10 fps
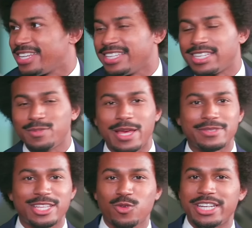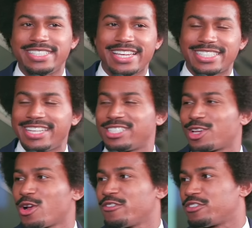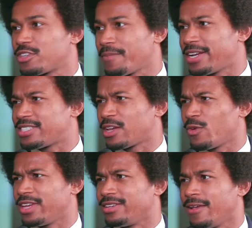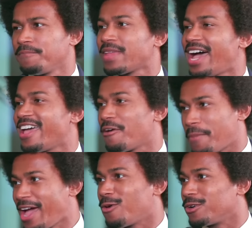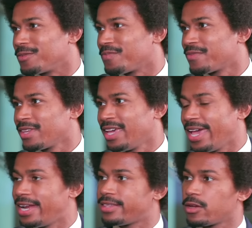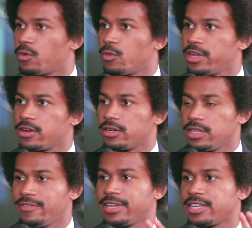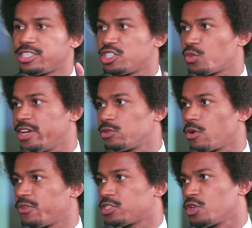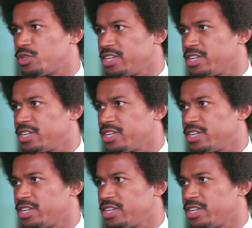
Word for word: it. And sometimes that's what it takes. It takes the courage of somebody to say, wait, I have power. There you go. And I think when we are living in a situation where we feel so